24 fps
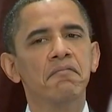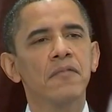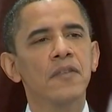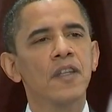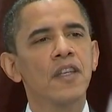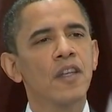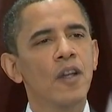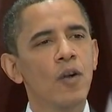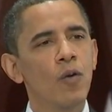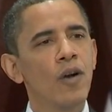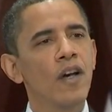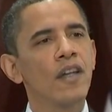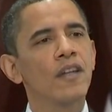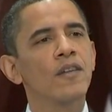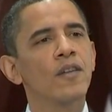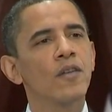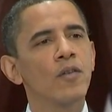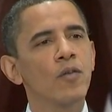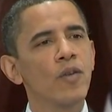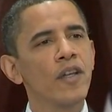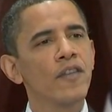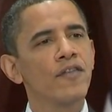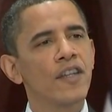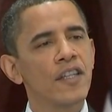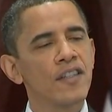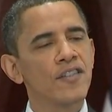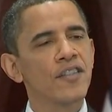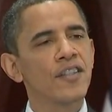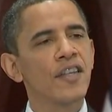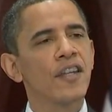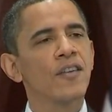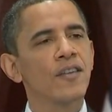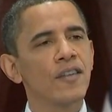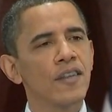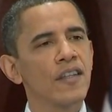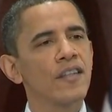you know what, we've
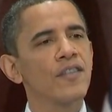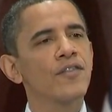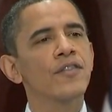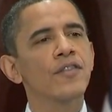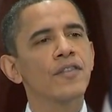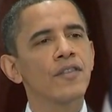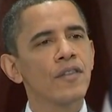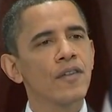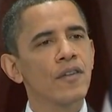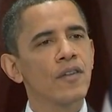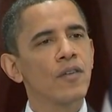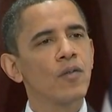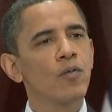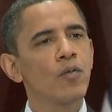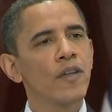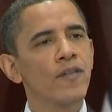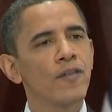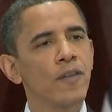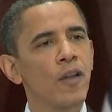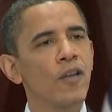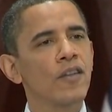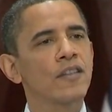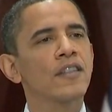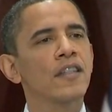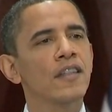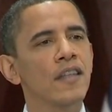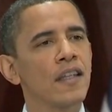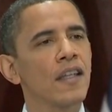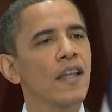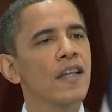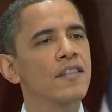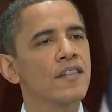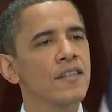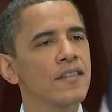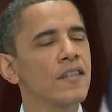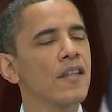considered this, we've looked at the
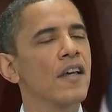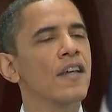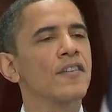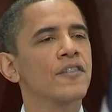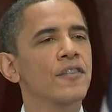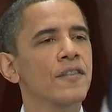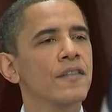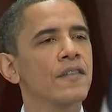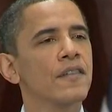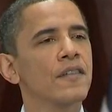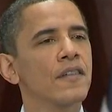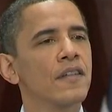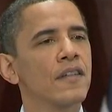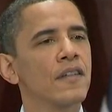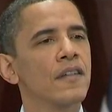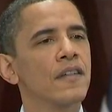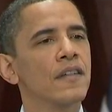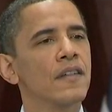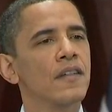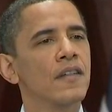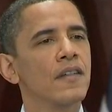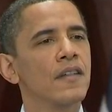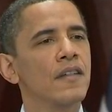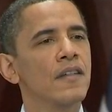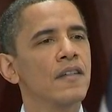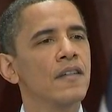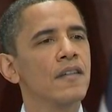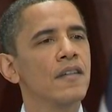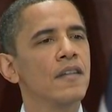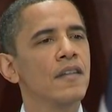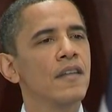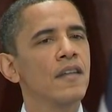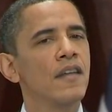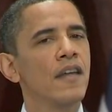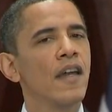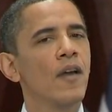legislation,
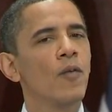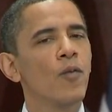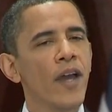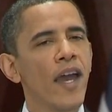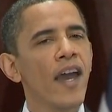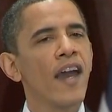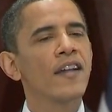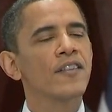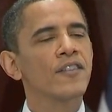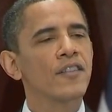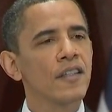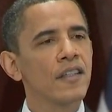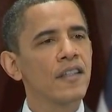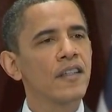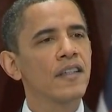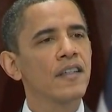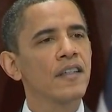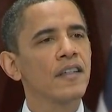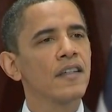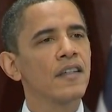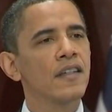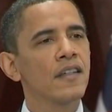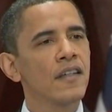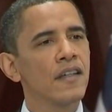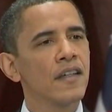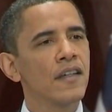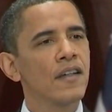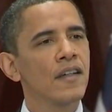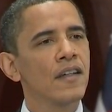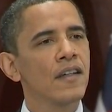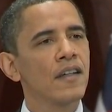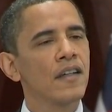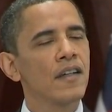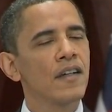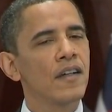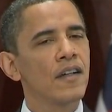and we actually
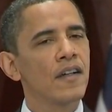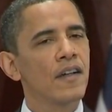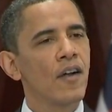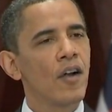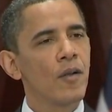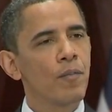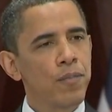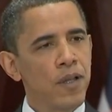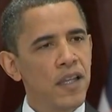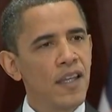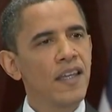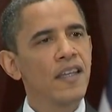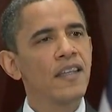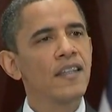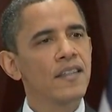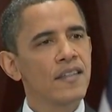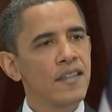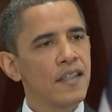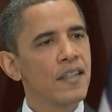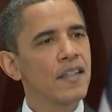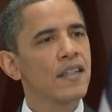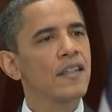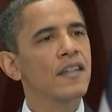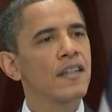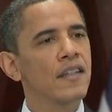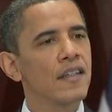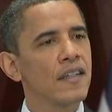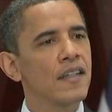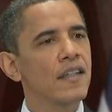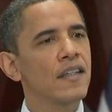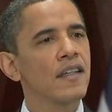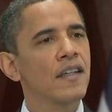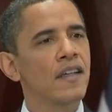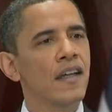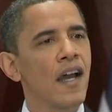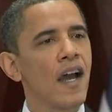are pleased that
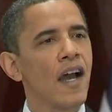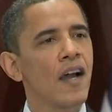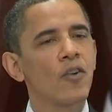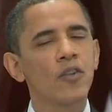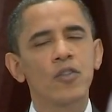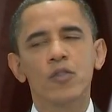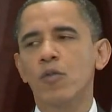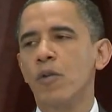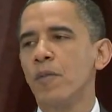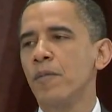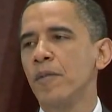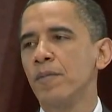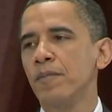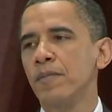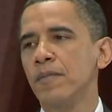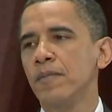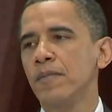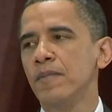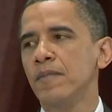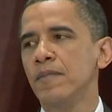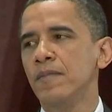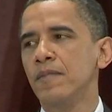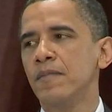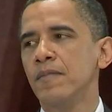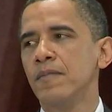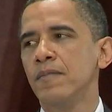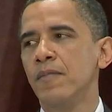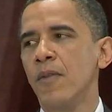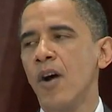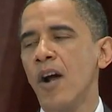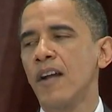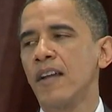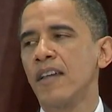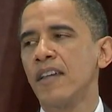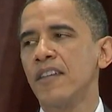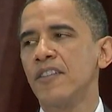Congresswoman
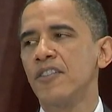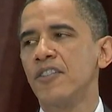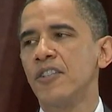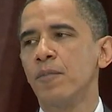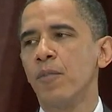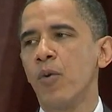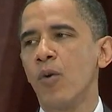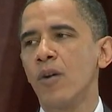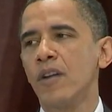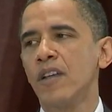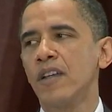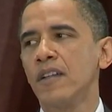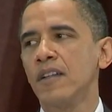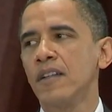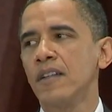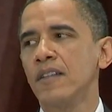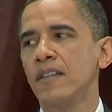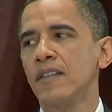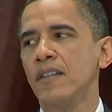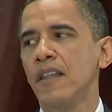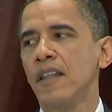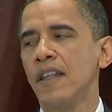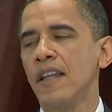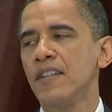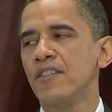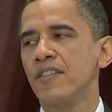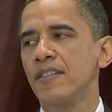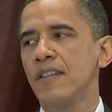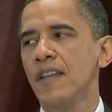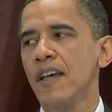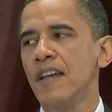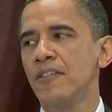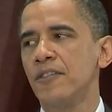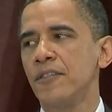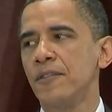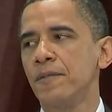Markey is supporting the
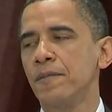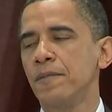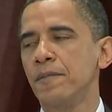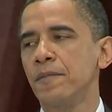legislation.